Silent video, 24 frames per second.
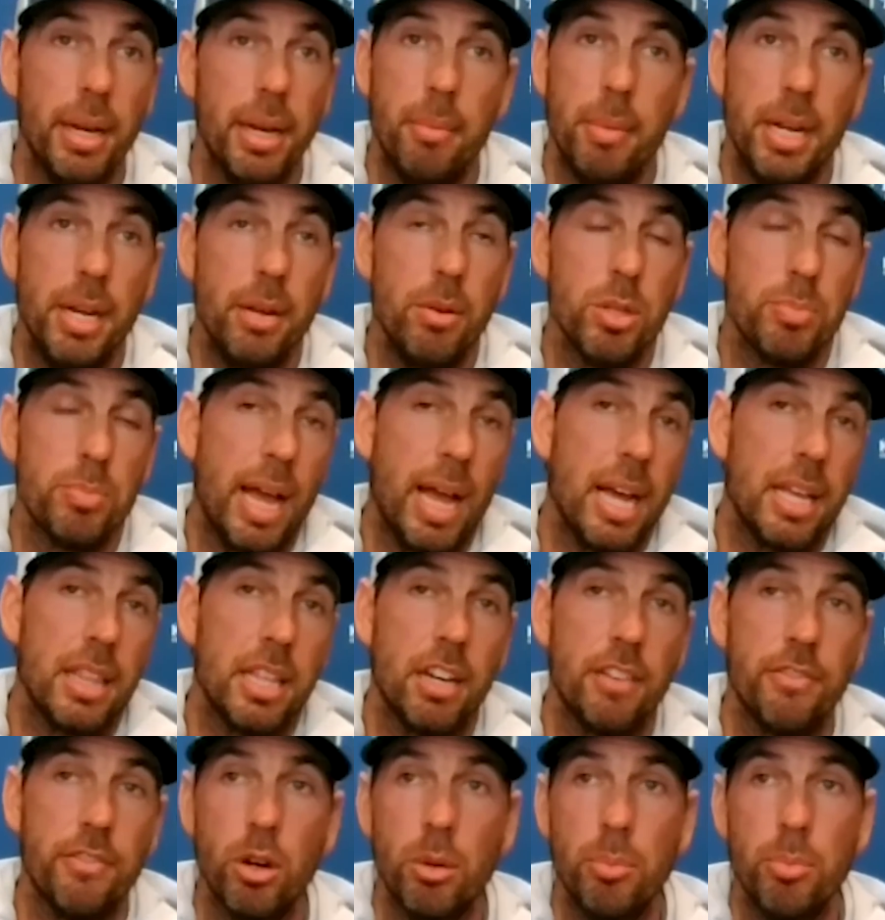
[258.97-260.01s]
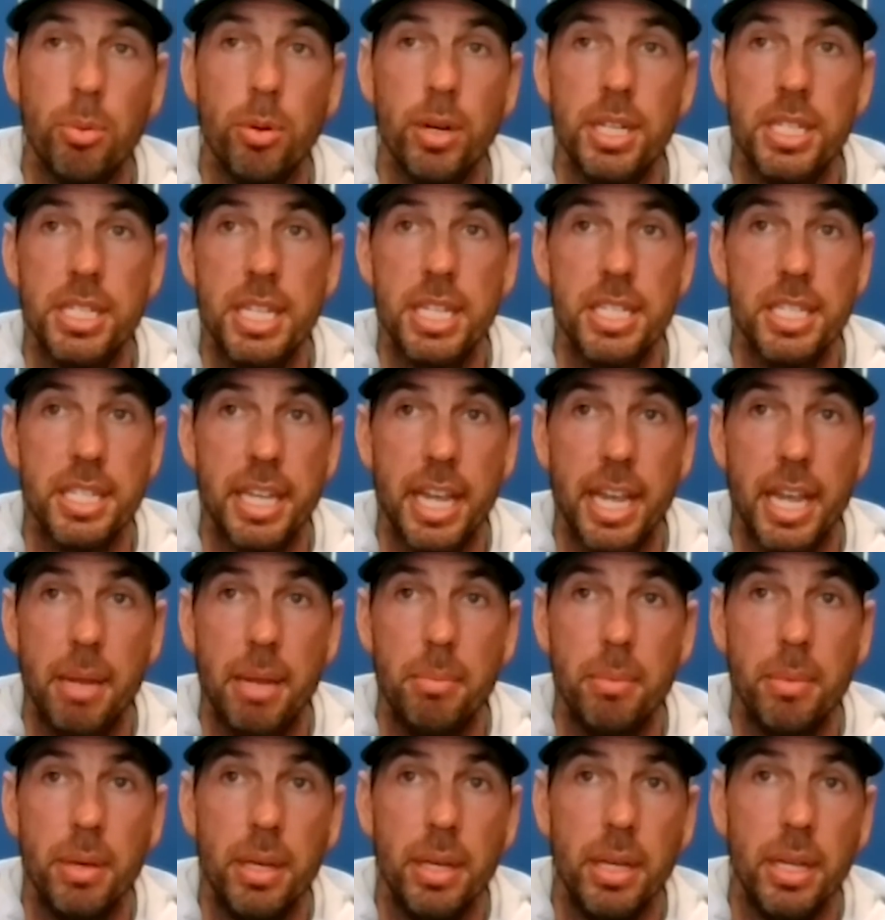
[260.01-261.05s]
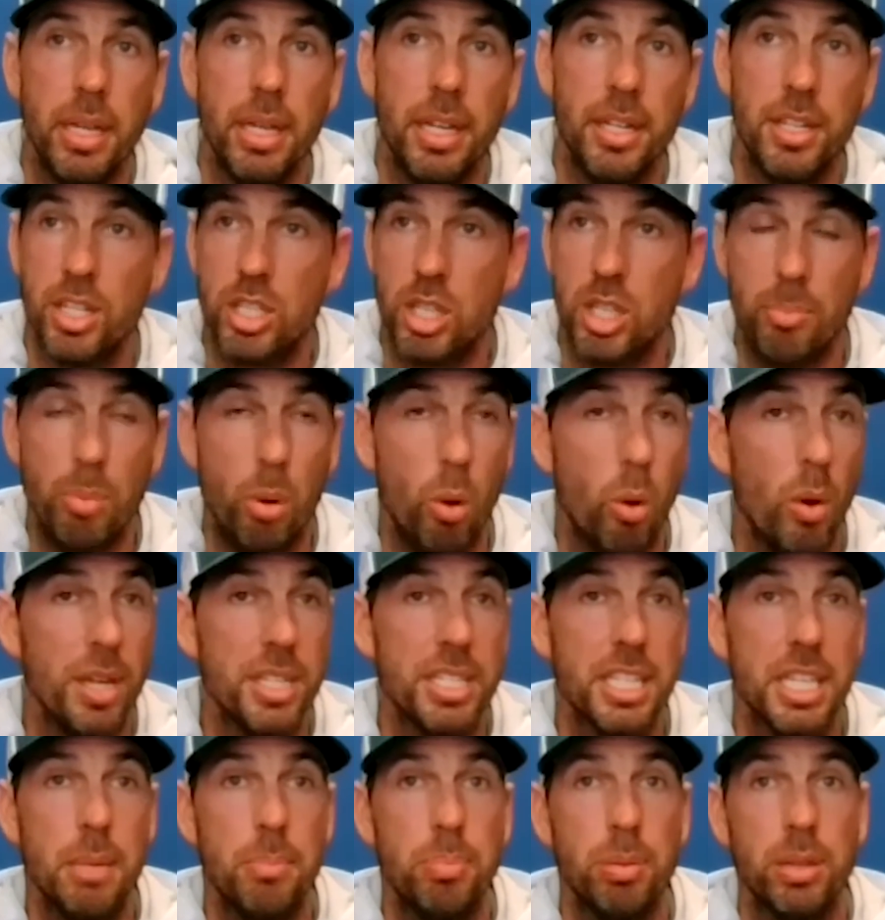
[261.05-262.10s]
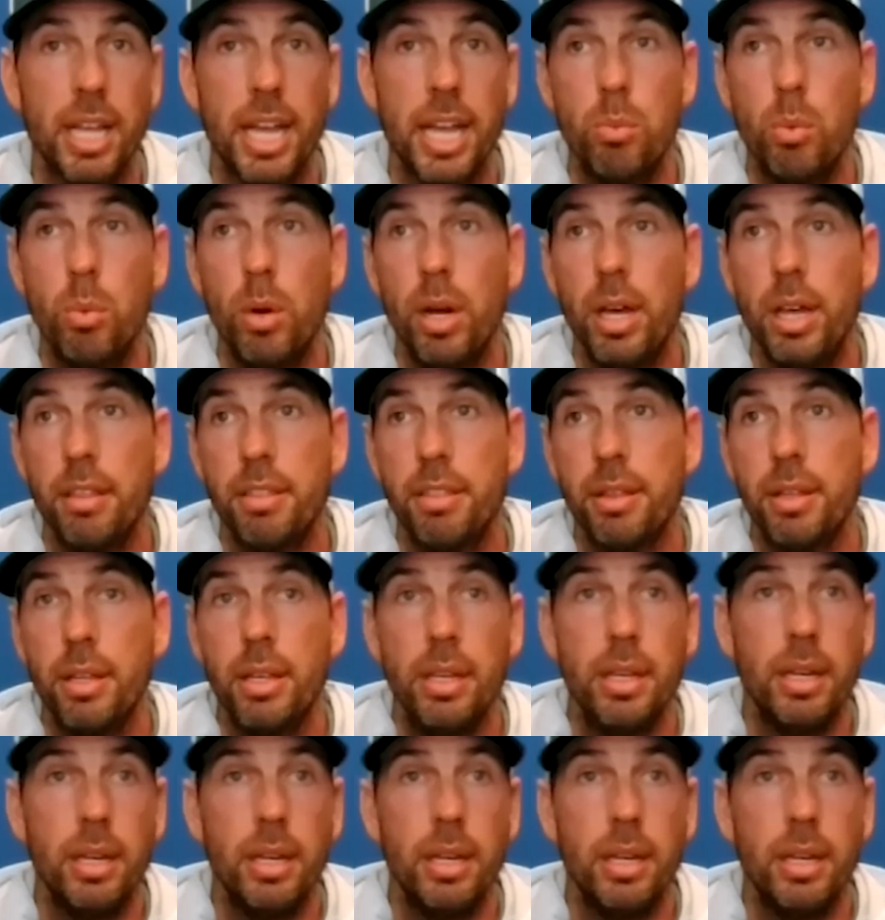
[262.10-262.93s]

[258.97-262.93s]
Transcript: I mean, it was packed there for a preseason game, and just the poise he played with.